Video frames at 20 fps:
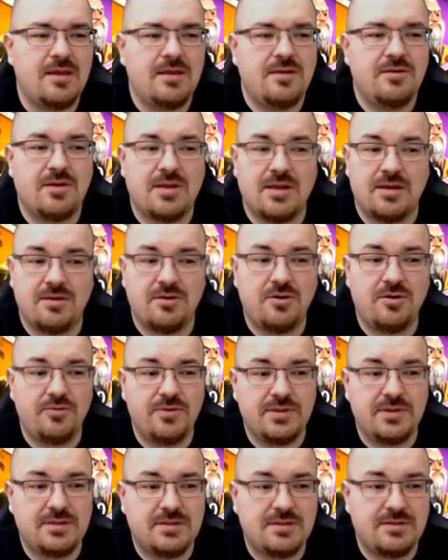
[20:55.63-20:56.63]
You can go
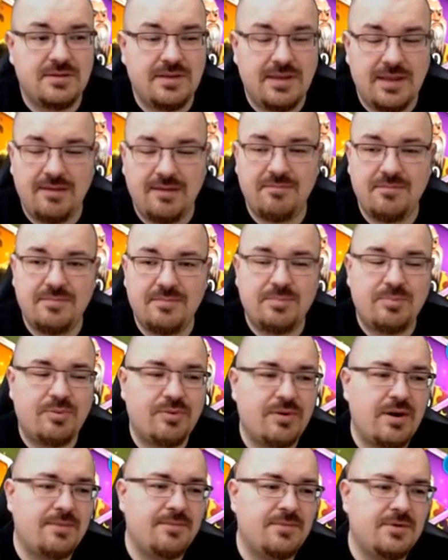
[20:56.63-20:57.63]
with him
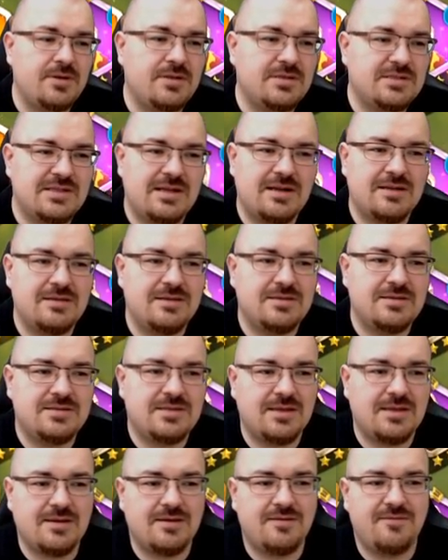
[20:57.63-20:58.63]
primary, Saladin
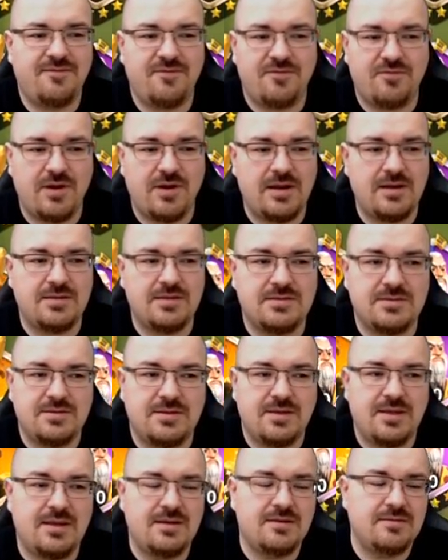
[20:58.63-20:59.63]
second for rallies,
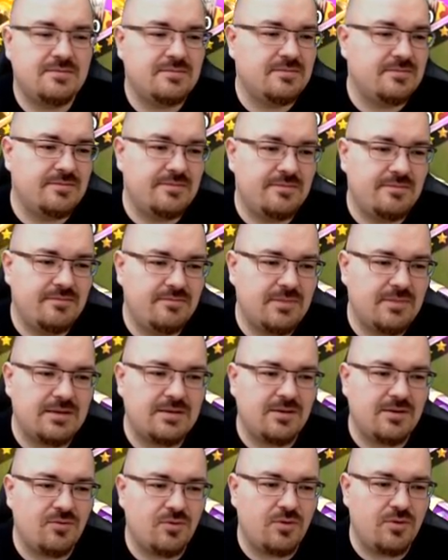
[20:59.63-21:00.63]
again
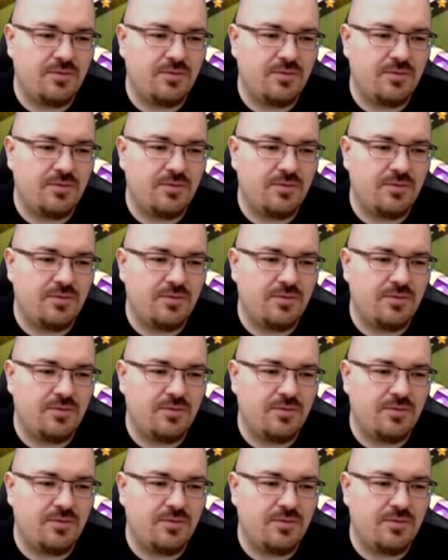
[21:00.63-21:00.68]
nothing wrong